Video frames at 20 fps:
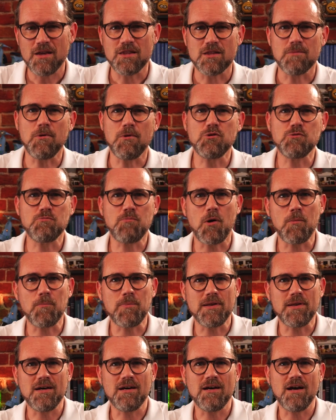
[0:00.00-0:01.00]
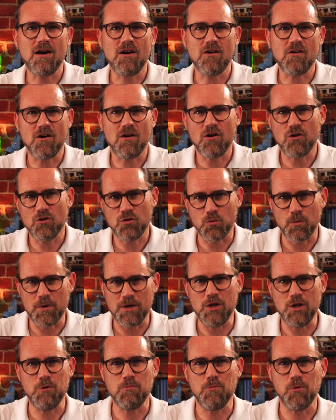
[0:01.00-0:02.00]
The most popular are
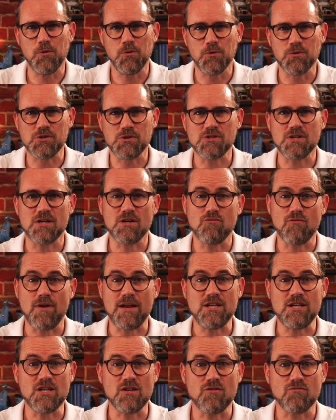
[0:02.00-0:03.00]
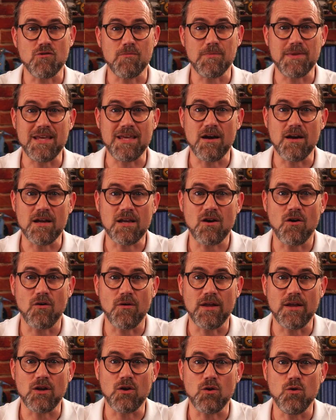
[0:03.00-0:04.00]
Arduino boards, ranging from the
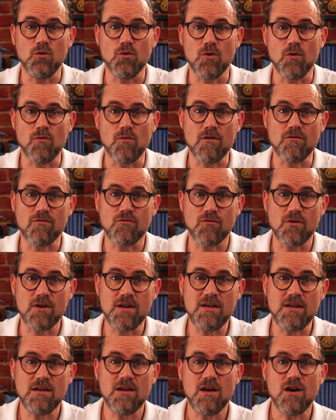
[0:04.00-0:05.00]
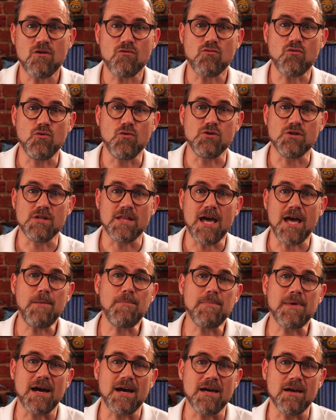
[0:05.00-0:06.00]
iconic Uno Rev 3 through to the
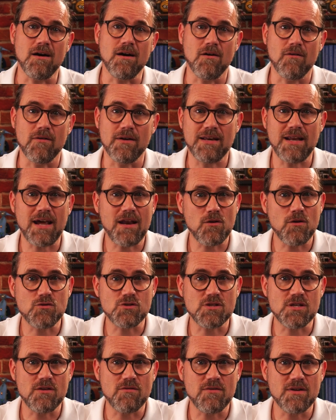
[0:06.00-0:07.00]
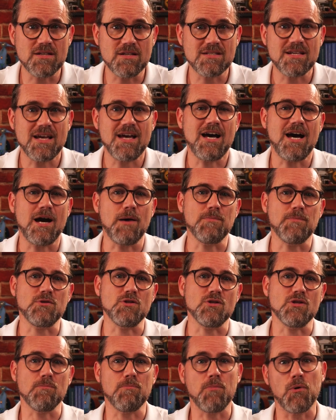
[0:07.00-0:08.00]
MKR and Nano series, up to
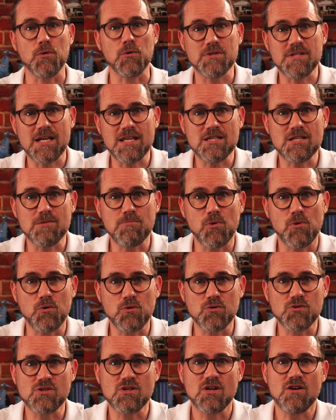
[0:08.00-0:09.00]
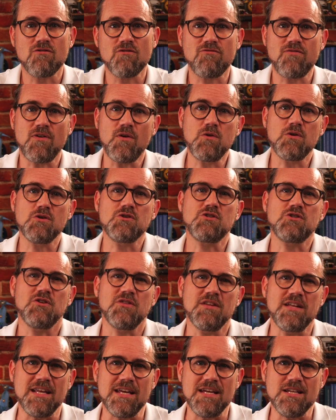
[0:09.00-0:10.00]
the Portenta boards focused on
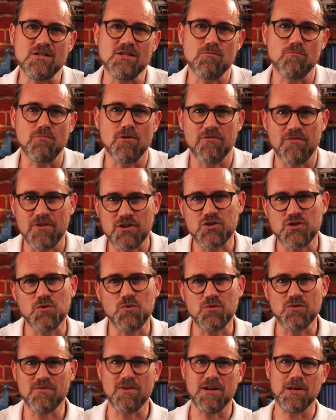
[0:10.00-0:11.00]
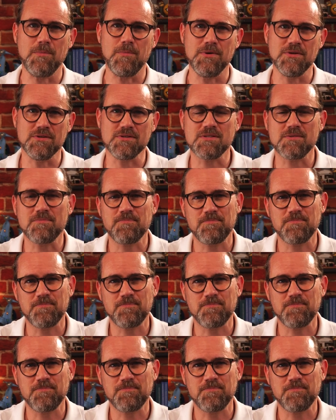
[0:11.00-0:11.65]
the needs of professional developers.